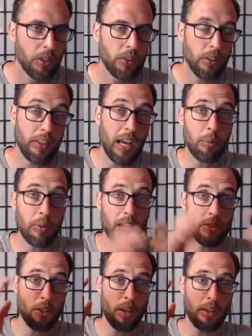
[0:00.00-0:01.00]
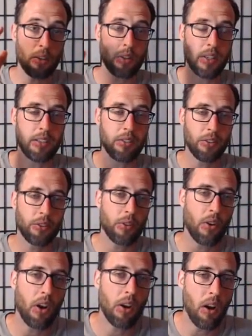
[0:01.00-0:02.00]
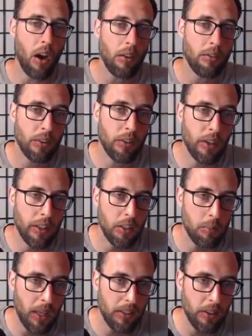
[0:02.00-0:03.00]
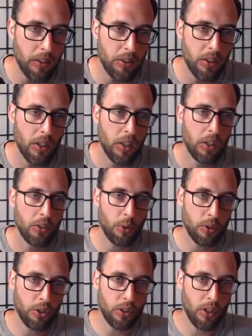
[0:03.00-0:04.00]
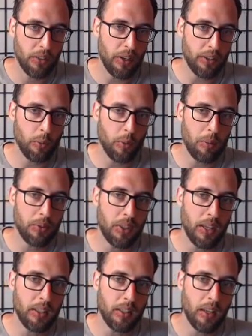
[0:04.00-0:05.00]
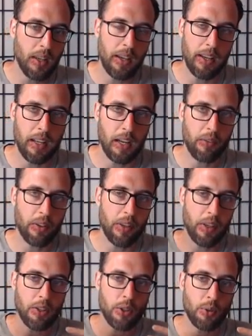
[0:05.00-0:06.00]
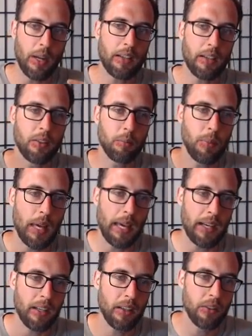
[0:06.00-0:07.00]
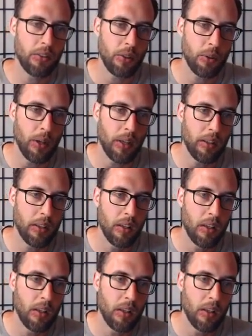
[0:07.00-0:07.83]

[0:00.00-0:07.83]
So the top of that triangle is the strong offer in the message. So it should live on your website and everything directs back to it.